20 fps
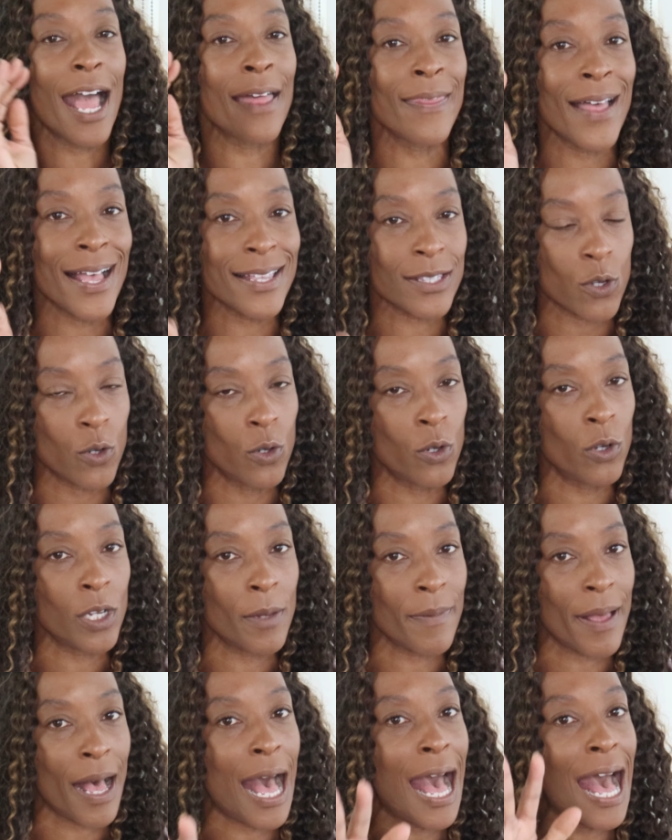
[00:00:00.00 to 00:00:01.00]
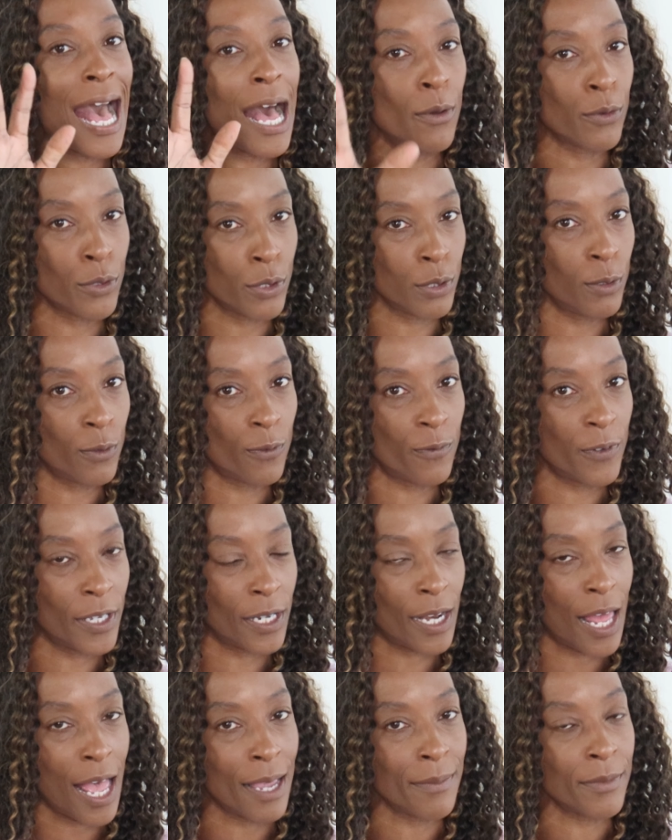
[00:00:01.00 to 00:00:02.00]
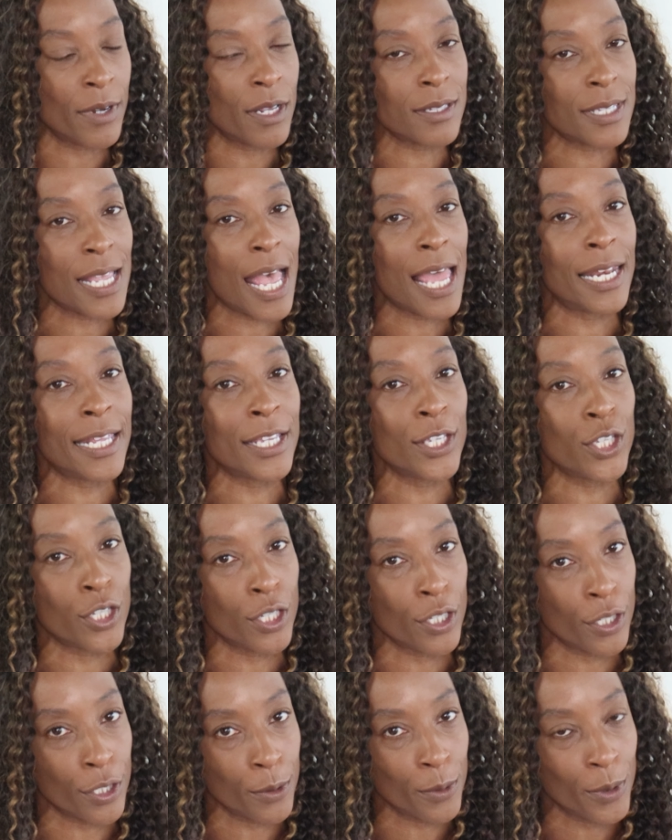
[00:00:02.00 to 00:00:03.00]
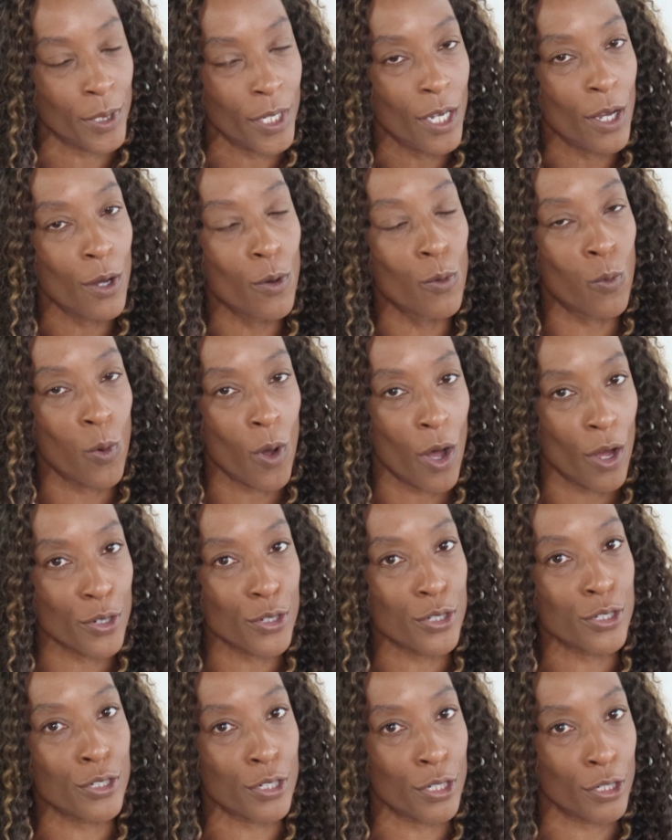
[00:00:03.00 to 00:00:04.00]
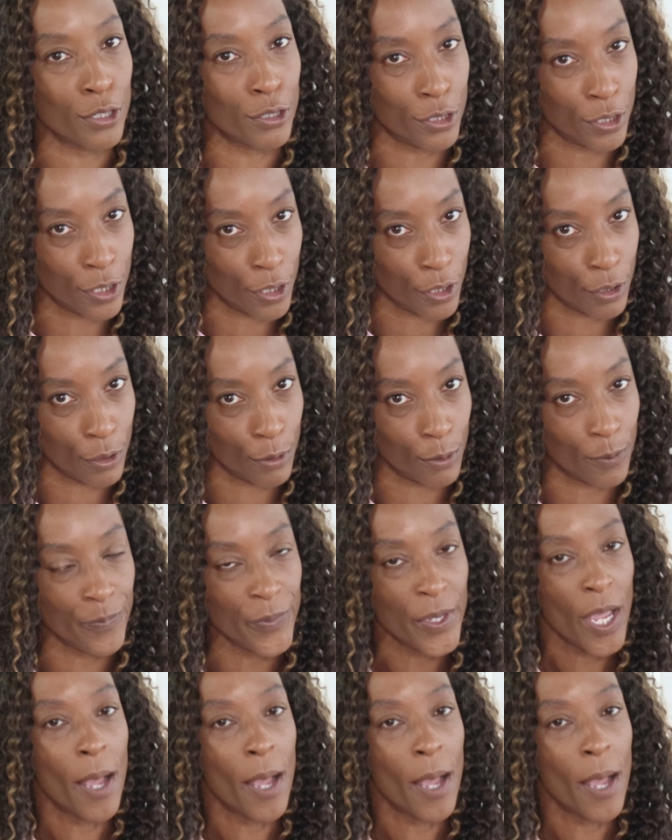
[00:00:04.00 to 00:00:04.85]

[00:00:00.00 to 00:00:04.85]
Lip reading: and that's all about how you feel. I'm not telling you what to do.